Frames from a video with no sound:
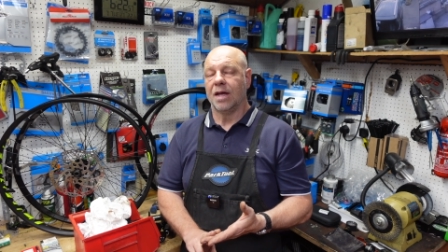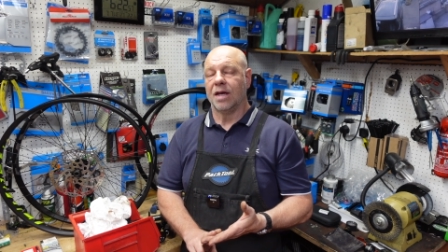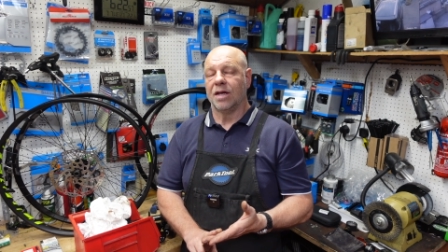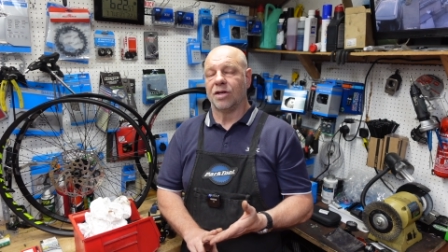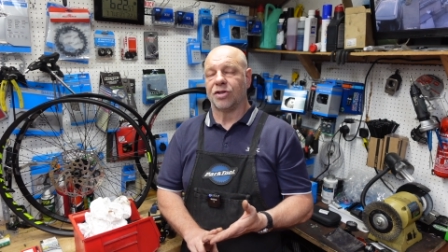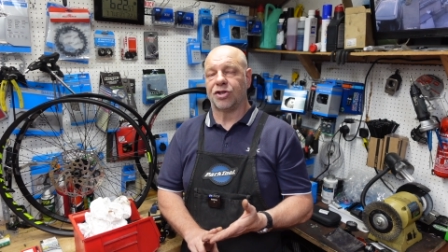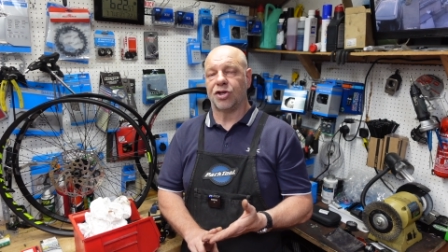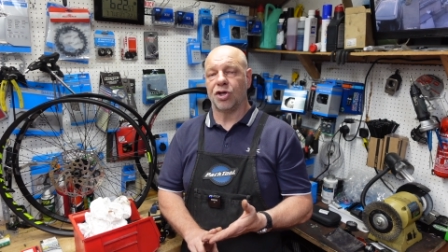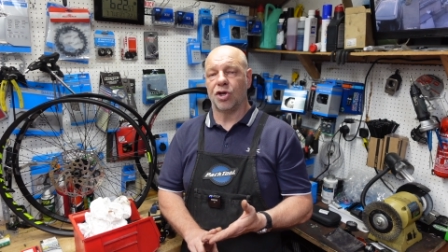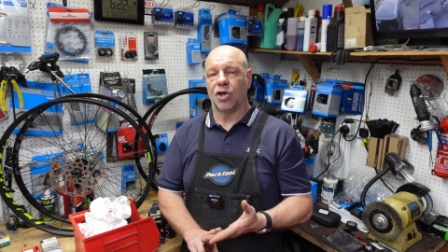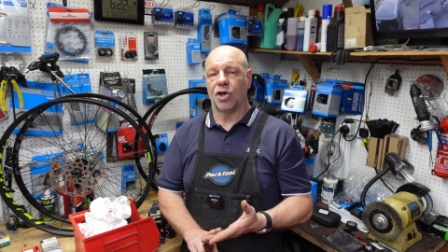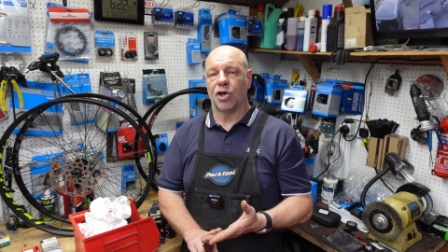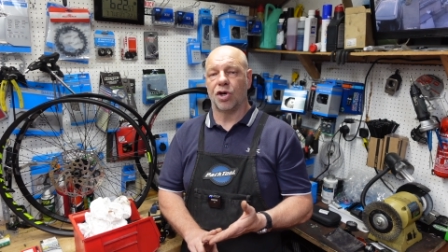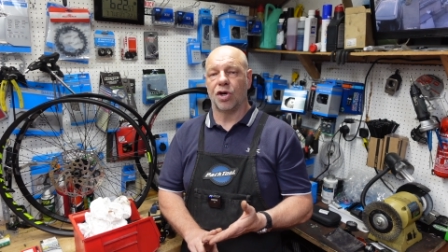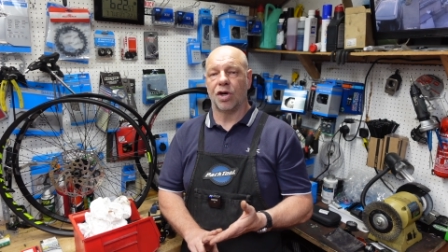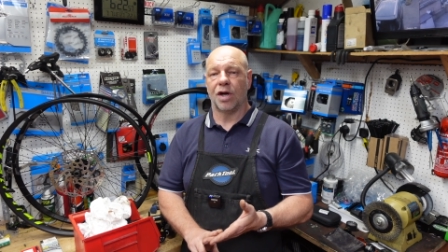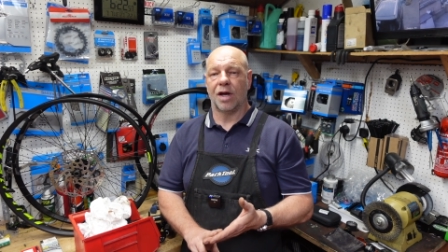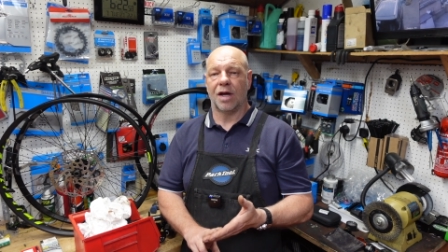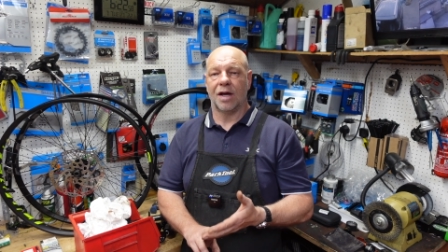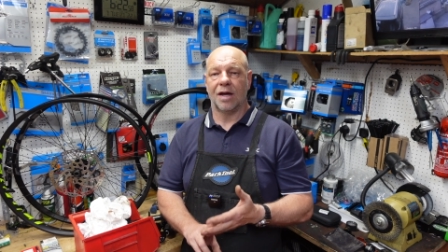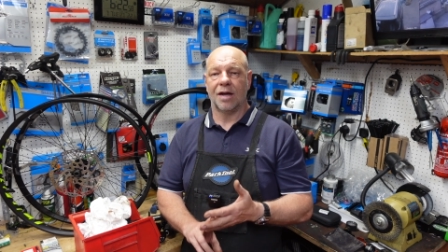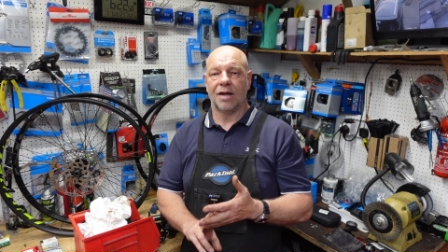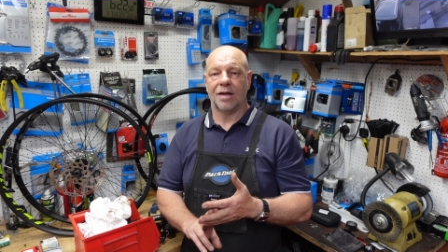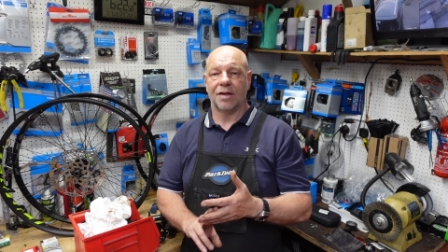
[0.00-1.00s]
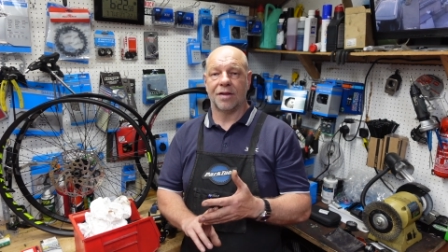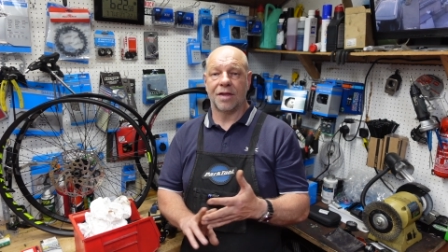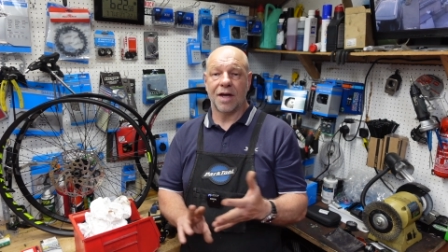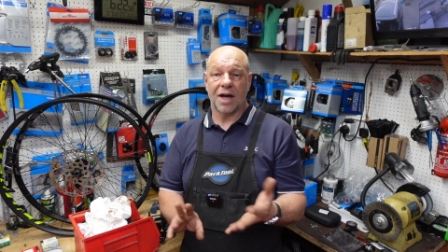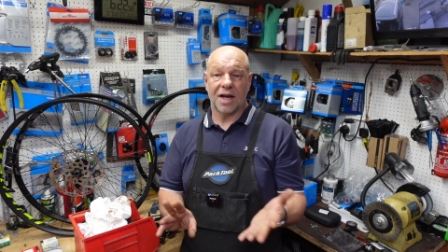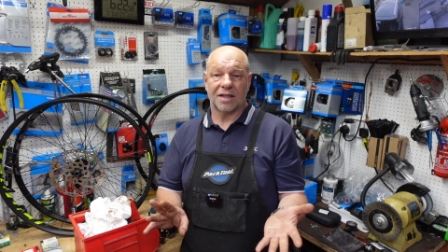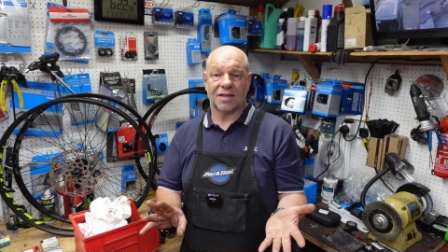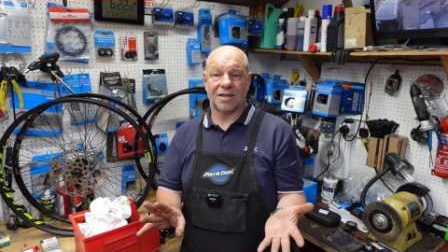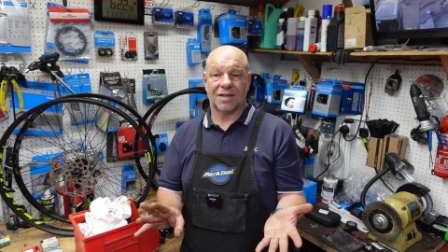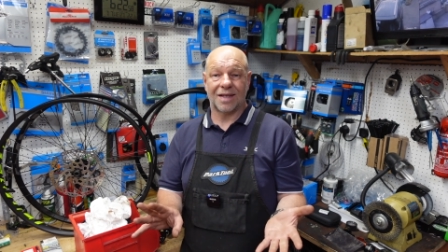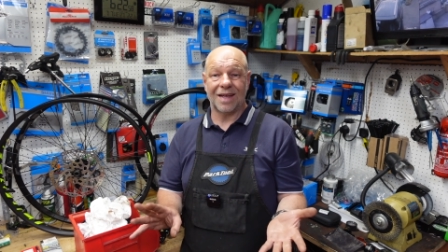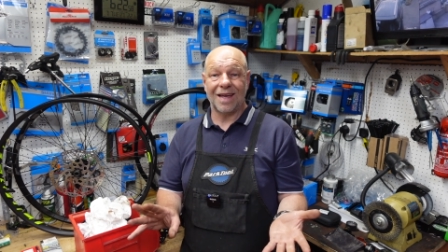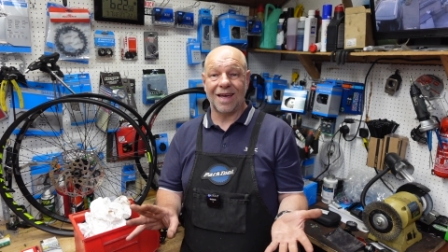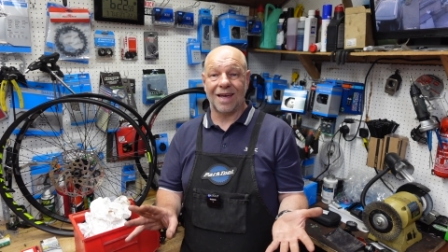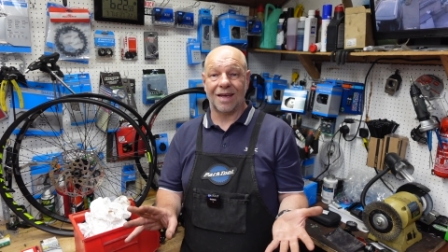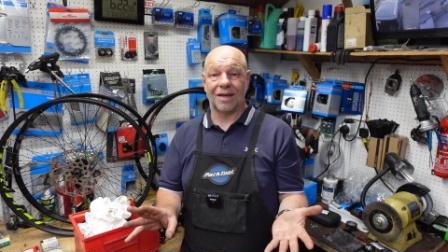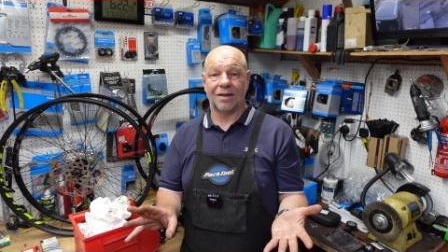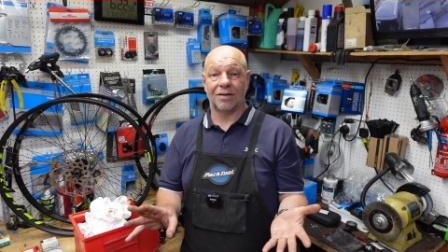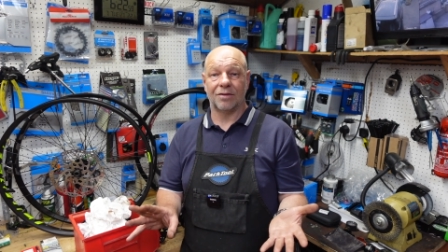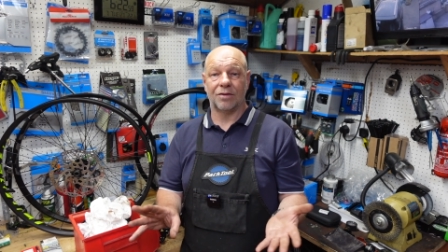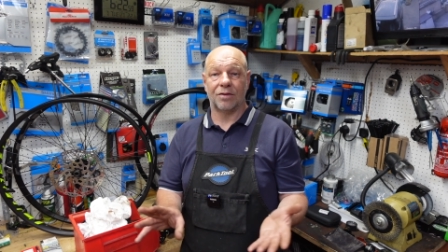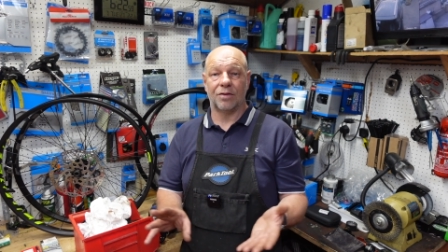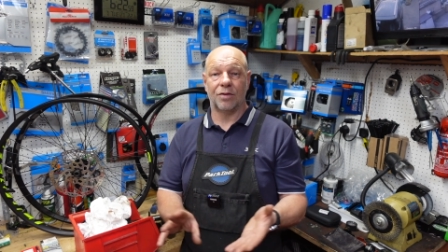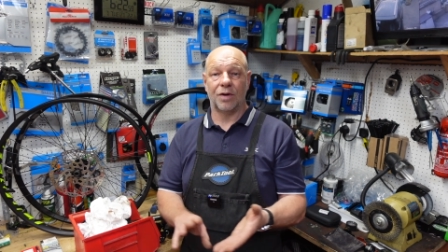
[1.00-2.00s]
So that's
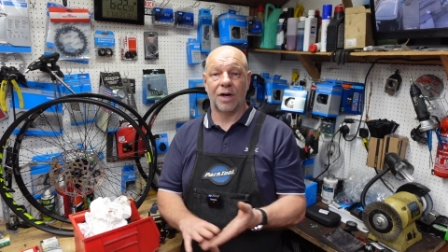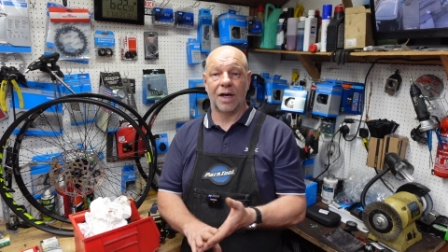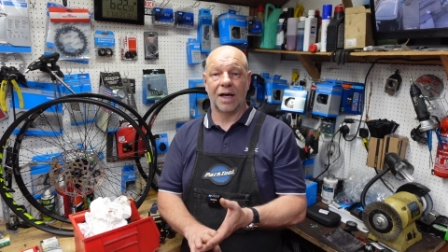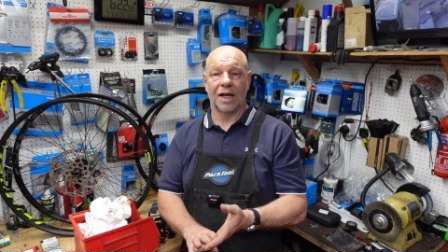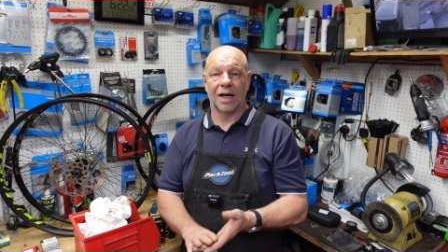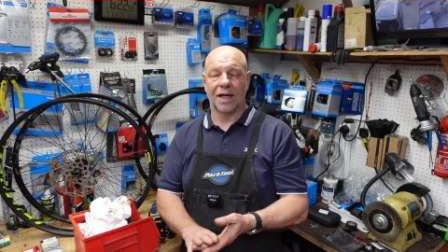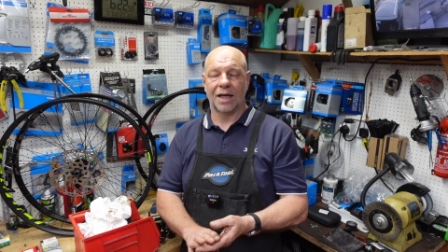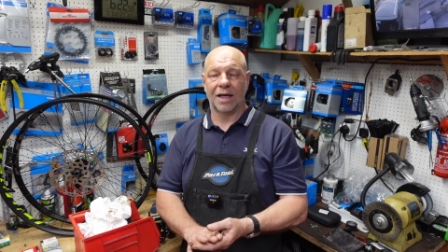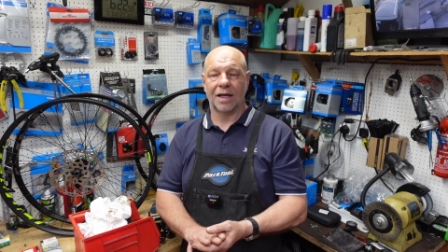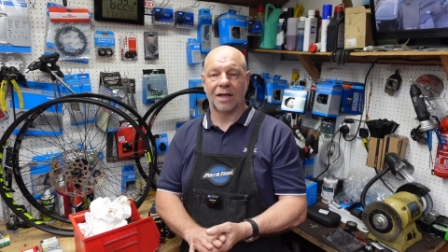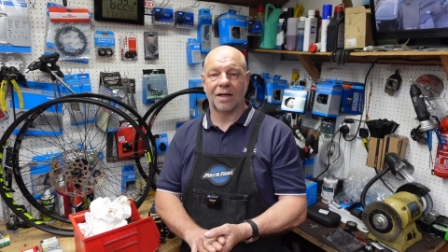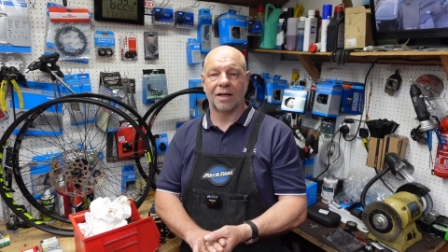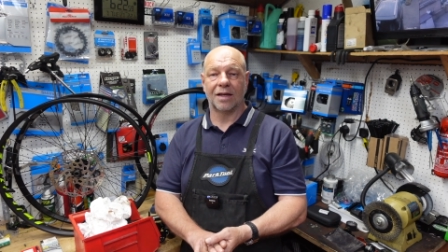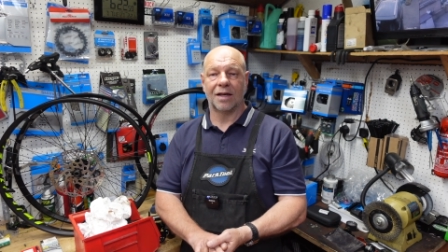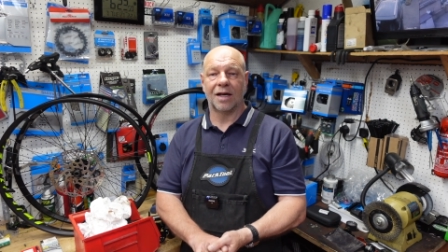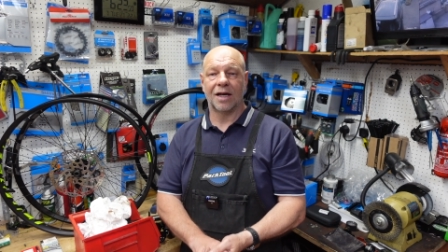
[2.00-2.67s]
it really.